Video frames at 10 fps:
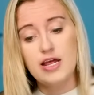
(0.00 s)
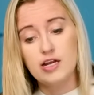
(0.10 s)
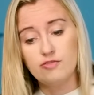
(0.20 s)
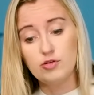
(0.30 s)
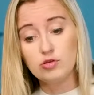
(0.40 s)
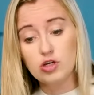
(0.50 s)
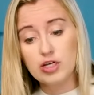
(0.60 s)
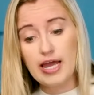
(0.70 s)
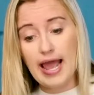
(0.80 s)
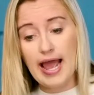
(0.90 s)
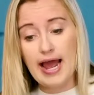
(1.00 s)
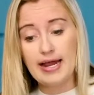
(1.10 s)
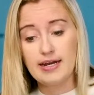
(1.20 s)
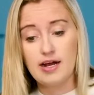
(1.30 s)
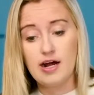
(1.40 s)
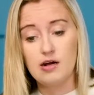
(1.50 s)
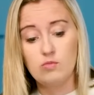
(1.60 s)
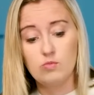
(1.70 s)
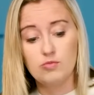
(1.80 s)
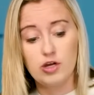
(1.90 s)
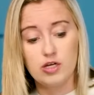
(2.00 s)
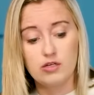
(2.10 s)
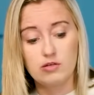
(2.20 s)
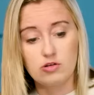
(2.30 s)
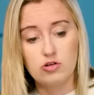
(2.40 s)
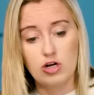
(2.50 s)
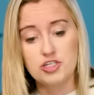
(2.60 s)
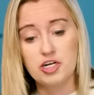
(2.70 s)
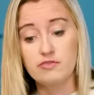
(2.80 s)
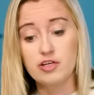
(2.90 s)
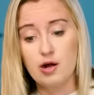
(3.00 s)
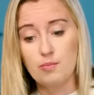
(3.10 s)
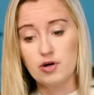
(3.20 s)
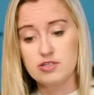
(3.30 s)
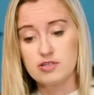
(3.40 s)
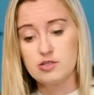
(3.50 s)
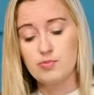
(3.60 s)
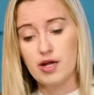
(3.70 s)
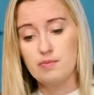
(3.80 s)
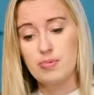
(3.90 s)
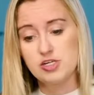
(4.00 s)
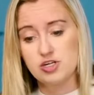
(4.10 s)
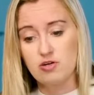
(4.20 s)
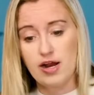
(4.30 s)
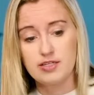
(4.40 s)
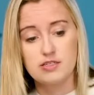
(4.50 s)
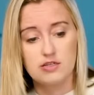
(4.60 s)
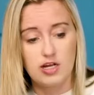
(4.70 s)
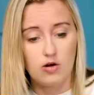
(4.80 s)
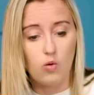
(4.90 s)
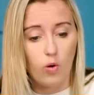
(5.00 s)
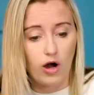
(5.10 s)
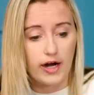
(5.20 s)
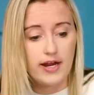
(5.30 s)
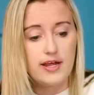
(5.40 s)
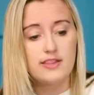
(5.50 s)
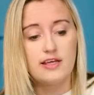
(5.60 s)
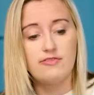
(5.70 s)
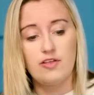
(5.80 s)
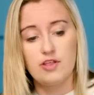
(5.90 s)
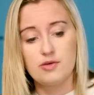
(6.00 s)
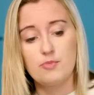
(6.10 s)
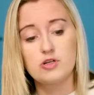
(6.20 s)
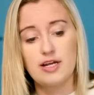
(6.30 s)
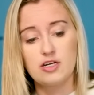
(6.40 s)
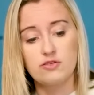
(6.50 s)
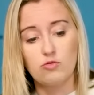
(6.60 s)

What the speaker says: If you look at a crunching of the numbers, this is by pensionrights.org, they found that the percentage of